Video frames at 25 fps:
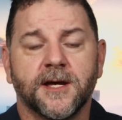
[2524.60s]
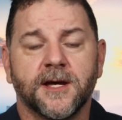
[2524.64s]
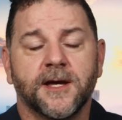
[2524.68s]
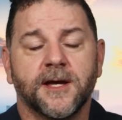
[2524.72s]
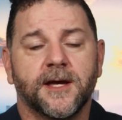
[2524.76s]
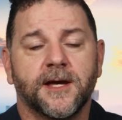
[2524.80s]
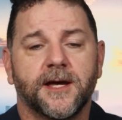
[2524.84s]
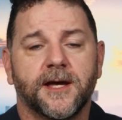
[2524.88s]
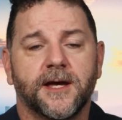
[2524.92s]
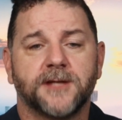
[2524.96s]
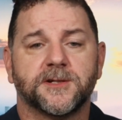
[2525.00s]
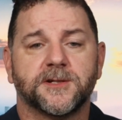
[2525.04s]

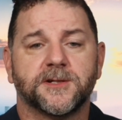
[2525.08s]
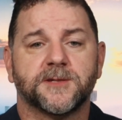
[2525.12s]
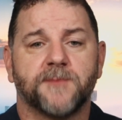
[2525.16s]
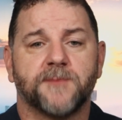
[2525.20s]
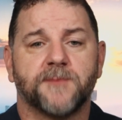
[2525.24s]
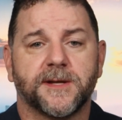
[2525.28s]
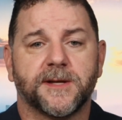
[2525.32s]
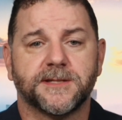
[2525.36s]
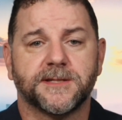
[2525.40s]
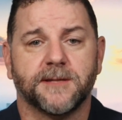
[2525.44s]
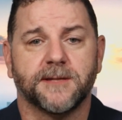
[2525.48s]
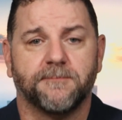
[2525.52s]
It just
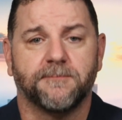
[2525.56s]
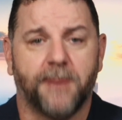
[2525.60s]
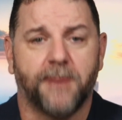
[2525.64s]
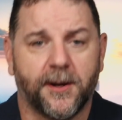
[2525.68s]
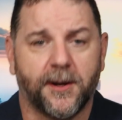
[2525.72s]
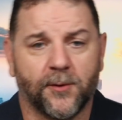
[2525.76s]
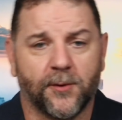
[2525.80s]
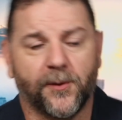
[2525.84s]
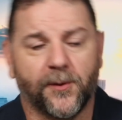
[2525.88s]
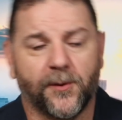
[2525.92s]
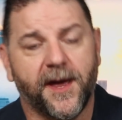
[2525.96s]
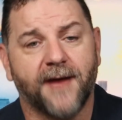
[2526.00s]
makes it
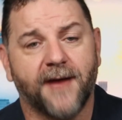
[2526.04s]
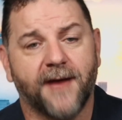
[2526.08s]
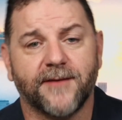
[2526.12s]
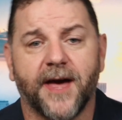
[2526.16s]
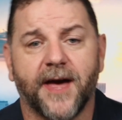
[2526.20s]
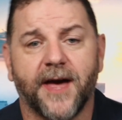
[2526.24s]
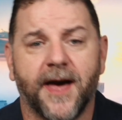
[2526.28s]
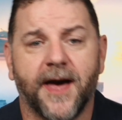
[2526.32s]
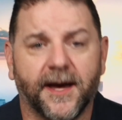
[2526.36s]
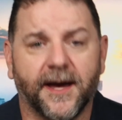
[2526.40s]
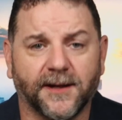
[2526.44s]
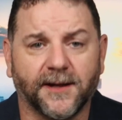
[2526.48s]
better. We have a
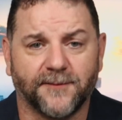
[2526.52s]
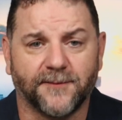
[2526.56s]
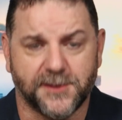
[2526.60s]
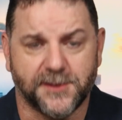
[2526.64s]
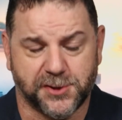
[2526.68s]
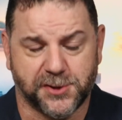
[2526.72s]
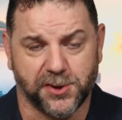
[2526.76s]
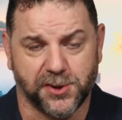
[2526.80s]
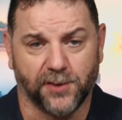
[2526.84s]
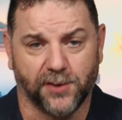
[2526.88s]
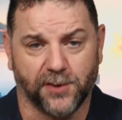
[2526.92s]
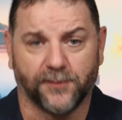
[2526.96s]
heck of a
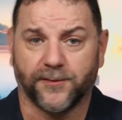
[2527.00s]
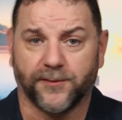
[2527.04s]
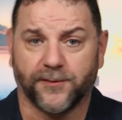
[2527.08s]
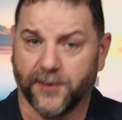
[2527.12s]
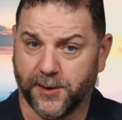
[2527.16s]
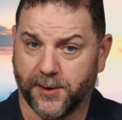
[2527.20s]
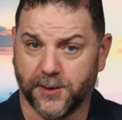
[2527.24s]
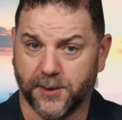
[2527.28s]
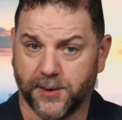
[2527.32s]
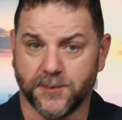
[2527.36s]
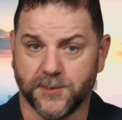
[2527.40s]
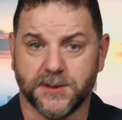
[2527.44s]
show for
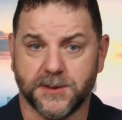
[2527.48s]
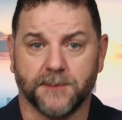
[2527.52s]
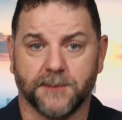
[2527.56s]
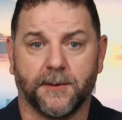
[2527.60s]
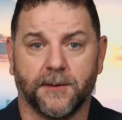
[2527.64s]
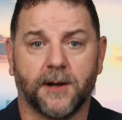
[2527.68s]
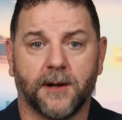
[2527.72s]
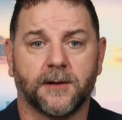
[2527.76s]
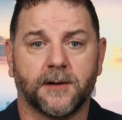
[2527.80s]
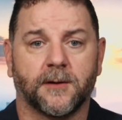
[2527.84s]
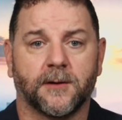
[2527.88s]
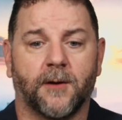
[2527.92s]
you
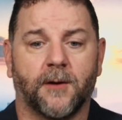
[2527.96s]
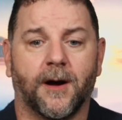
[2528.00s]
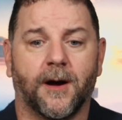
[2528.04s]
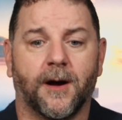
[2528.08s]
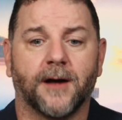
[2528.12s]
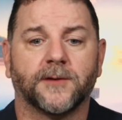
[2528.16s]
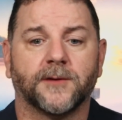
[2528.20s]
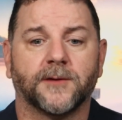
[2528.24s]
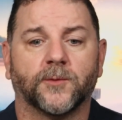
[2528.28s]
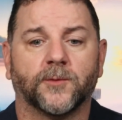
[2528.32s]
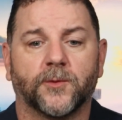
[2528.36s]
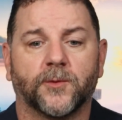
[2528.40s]
tomorrow
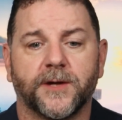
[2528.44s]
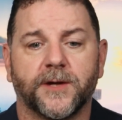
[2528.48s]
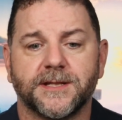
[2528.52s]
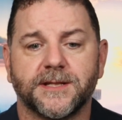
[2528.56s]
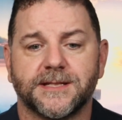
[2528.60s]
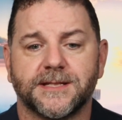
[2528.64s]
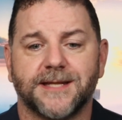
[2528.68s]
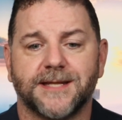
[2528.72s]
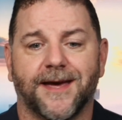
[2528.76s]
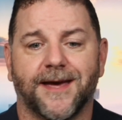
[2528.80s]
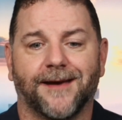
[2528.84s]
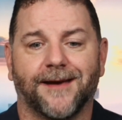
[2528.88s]
on
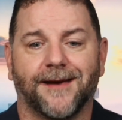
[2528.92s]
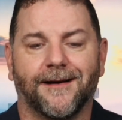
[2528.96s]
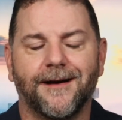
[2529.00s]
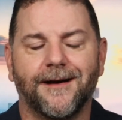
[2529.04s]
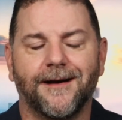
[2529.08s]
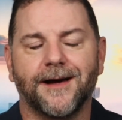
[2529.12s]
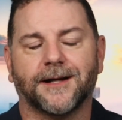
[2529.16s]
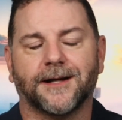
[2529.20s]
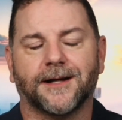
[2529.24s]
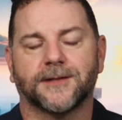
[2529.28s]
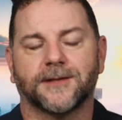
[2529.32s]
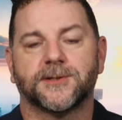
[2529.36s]
Wednesday,
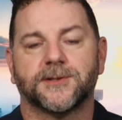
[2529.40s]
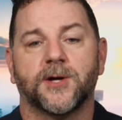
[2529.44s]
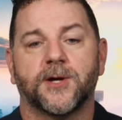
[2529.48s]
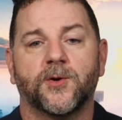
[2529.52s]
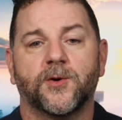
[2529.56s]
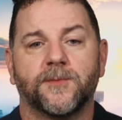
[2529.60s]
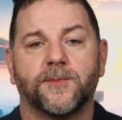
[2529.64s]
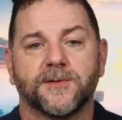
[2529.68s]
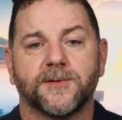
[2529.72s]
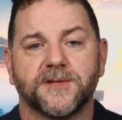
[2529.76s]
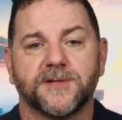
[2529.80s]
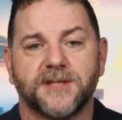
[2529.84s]

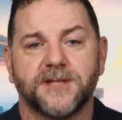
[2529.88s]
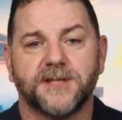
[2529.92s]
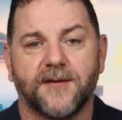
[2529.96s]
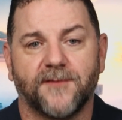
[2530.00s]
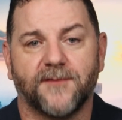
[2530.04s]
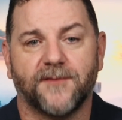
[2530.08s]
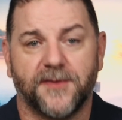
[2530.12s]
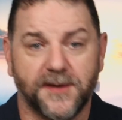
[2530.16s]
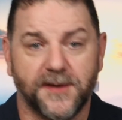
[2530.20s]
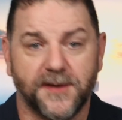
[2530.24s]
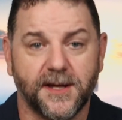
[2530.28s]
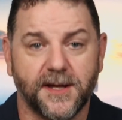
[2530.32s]
October
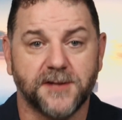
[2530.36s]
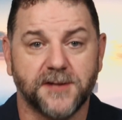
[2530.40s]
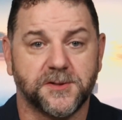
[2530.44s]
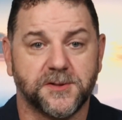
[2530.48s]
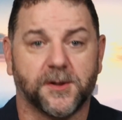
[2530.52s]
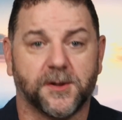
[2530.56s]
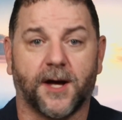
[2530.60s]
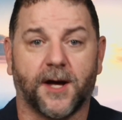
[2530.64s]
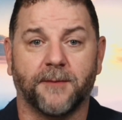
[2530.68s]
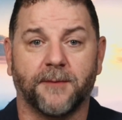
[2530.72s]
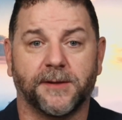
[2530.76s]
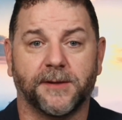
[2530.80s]
7th. And yes, you
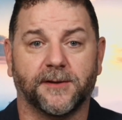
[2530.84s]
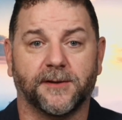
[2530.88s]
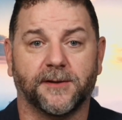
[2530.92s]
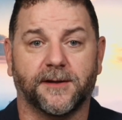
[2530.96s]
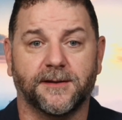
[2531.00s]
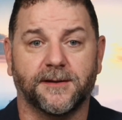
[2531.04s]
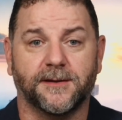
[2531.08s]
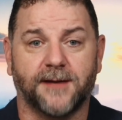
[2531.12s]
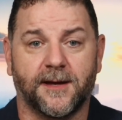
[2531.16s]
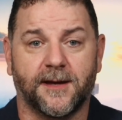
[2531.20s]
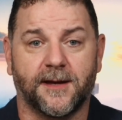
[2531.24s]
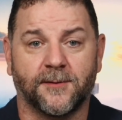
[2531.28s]
caught me
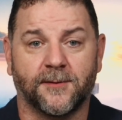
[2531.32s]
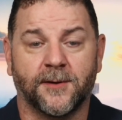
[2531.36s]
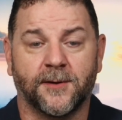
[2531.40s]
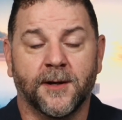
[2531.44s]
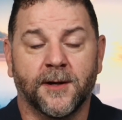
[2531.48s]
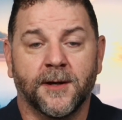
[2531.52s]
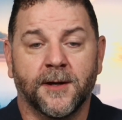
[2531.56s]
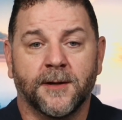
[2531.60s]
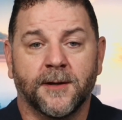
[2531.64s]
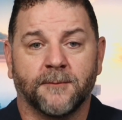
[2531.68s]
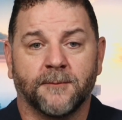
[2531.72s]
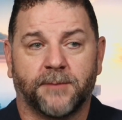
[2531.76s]
looking down
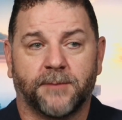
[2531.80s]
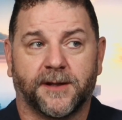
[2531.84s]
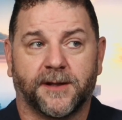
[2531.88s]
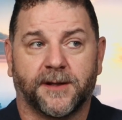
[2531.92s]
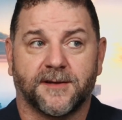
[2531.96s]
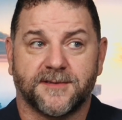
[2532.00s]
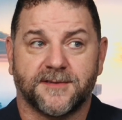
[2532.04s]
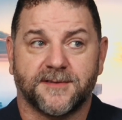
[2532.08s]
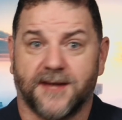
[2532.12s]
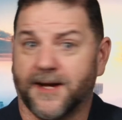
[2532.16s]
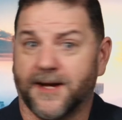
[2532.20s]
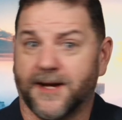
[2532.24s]

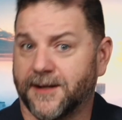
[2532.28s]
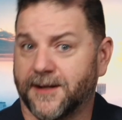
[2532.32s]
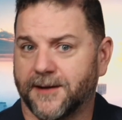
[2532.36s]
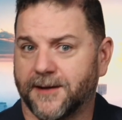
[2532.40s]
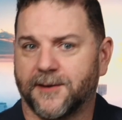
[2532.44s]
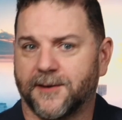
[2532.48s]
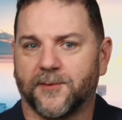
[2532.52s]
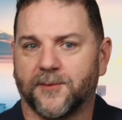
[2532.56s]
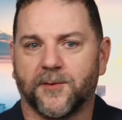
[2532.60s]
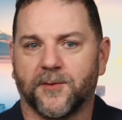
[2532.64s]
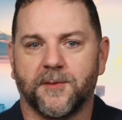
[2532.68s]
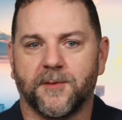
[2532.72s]
because I
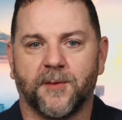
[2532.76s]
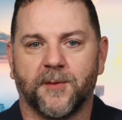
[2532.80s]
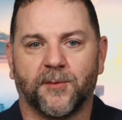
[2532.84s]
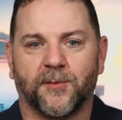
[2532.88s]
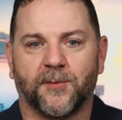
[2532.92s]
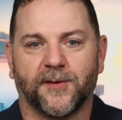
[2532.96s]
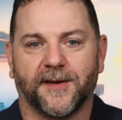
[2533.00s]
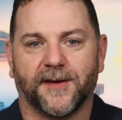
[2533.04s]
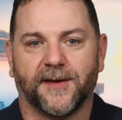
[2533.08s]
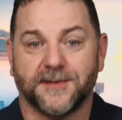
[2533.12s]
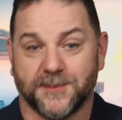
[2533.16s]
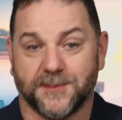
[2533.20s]
needed to
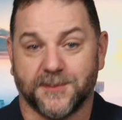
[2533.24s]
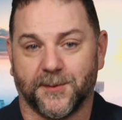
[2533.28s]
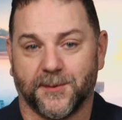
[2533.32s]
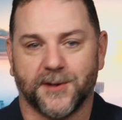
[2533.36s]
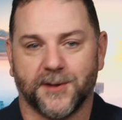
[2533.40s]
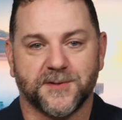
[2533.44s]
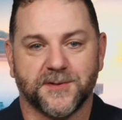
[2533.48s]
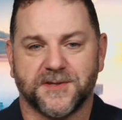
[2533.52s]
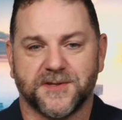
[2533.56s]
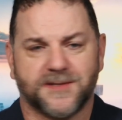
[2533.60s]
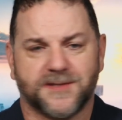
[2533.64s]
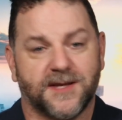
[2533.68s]
remember that
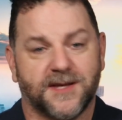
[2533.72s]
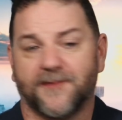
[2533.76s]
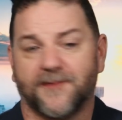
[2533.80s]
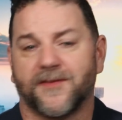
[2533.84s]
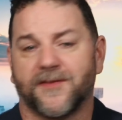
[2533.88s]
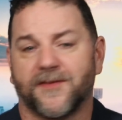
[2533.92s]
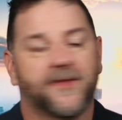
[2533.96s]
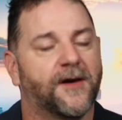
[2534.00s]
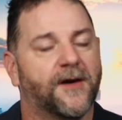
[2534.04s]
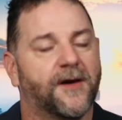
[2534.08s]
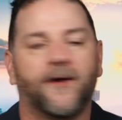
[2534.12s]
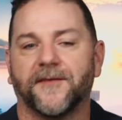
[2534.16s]
tomorrow's the
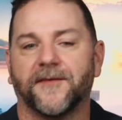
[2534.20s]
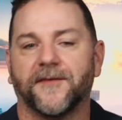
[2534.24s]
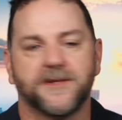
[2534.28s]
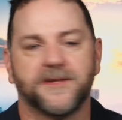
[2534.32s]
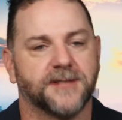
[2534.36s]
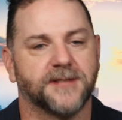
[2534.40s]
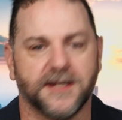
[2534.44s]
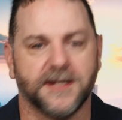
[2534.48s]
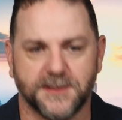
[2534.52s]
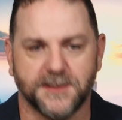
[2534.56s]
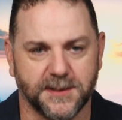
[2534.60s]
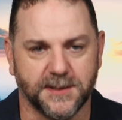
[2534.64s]
7th. All these
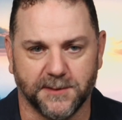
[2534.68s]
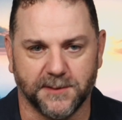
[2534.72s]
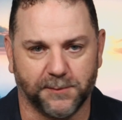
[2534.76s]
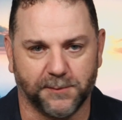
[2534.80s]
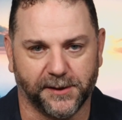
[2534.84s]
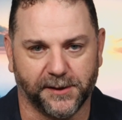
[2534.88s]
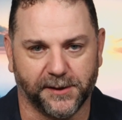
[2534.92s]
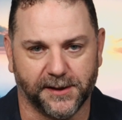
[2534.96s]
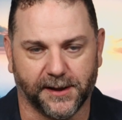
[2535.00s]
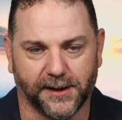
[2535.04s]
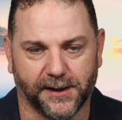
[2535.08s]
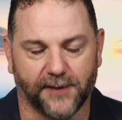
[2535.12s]
days seem to
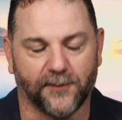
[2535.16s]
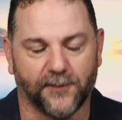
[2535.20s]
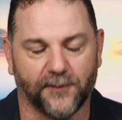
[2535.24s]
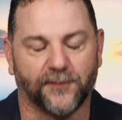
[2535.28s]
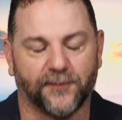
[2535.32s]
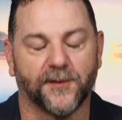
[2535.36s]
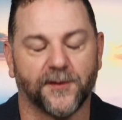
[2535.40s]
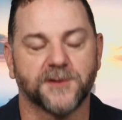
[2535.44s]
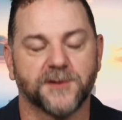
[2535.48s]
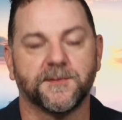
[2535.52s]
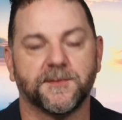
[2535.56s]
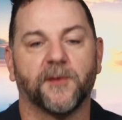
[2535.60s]
bleed together,
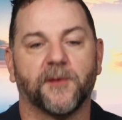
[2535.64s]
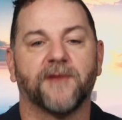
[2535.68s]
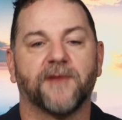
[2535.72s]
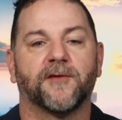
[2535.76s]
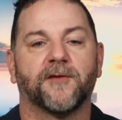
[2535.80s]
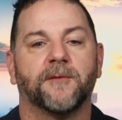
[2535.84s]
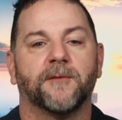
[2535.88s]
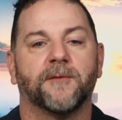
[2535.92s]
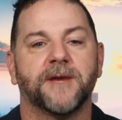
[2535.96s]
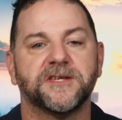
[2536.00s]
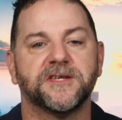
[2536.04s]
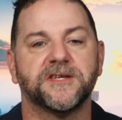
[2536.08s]
folks. But we have
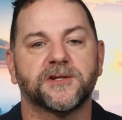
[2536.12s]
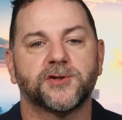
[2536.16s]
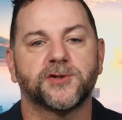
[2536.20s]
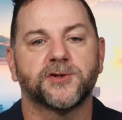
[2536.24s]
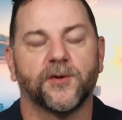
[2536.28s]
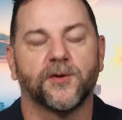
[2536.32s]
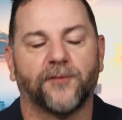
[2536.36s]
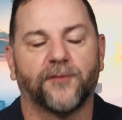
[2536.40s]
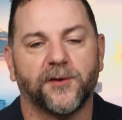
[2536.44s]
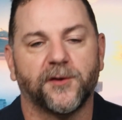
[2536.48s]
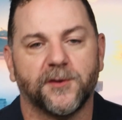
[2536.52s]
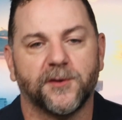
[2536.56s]
an amazing
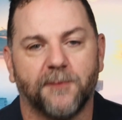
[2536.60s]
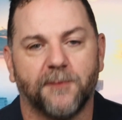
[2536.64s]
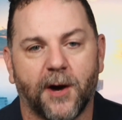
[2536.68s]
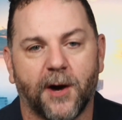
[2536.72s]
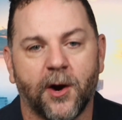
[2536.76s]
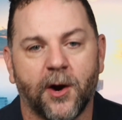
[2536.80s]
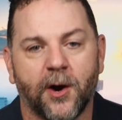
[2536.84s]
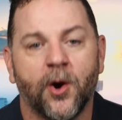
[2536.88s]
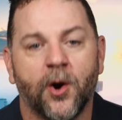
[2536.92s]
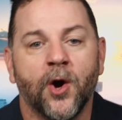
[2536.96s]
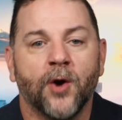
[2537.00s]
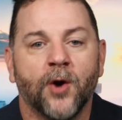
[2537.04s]
show for you
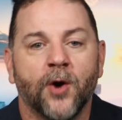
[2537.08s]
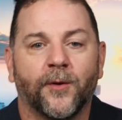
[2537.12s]
tomorrow.